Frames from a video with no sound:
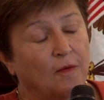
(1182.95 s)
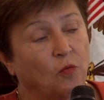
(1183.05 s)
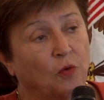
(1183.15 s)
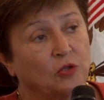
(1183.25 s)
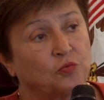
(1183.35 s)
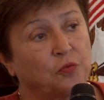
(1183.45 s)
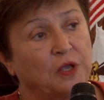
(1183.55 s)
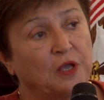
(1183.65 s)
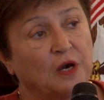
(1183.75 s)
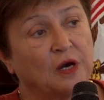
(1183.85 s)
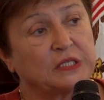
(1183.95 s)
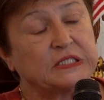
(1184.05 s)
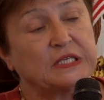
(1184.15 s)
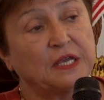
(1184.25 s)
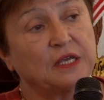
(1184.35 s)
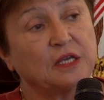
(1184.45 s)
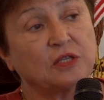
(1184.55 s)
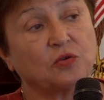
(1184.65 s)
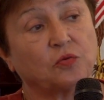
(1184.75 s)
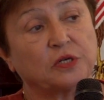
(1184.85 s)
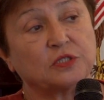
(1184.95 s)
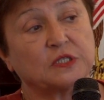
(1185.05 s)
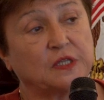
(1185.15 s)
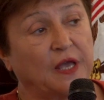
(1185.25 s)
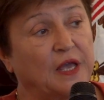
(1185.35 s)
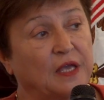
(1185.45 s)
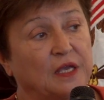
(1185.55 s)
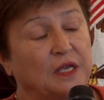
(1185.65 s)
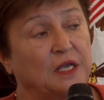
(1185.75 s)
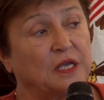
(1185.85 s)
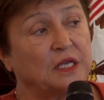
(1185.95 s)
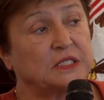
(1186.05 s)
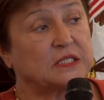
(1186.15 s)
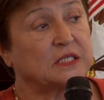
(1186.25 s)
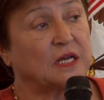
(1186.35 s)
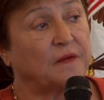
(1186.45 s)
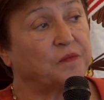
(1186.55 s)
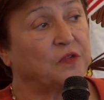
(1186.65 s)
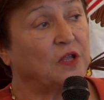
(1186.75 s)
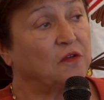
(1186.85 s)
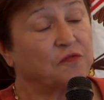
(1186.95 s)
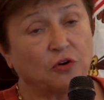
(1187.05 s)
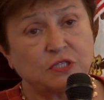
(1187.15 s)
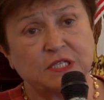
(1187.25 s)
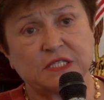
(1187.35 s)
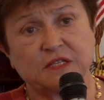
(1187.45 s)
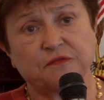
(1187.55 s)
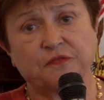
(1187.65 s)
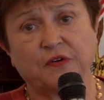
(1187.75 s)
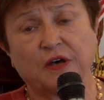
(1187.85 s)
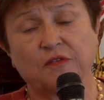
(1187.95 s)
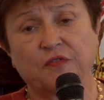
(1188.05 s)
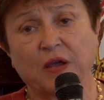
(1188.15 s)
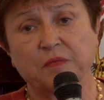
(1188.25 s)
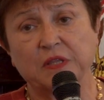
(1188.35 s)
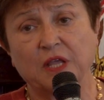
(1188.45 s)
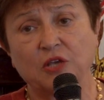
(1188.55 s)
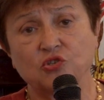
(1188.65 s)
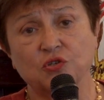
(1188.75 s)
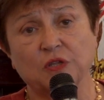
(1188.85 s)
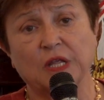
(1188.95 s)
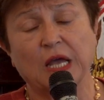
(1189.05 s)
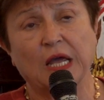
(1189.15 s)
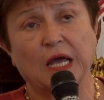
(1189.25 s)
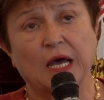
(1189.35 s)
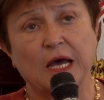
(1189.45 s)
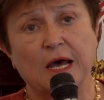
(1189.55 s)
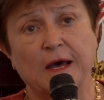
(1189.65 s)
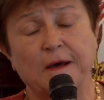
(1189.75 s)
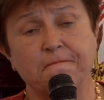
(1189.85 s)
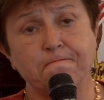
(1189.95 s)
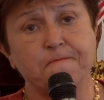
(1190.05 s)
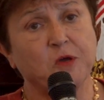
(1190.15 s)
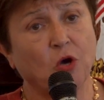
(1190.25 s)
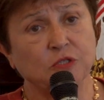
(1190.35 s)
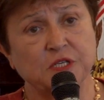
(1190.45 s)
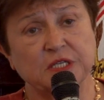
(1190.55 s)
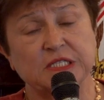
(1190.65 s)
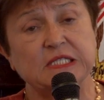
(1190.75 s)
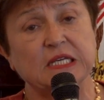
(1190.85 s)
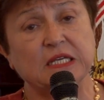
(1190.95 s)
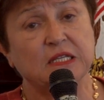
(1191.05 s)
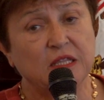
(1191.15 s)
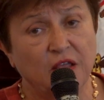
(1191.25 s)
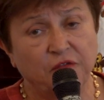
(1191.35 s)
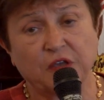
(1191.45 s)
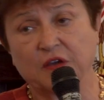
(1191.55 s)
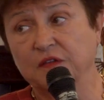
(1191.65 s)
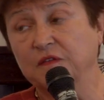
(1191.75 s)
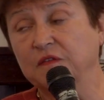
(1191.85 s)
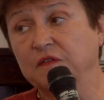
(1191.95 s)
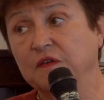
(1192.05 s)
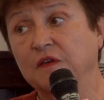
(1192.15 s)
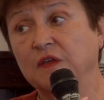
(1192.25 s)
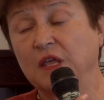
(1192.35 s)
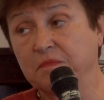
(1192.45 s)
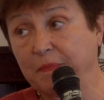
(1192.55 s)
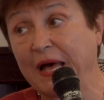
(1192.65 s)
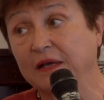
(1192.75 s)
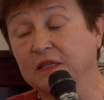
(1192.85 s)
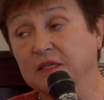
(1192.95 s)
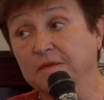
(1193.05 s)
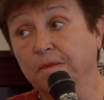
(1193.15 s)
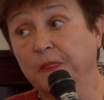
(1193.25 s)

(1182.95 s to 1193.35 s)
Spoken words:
What we are seeing in the world today is the forces of fragmentation causing significant impact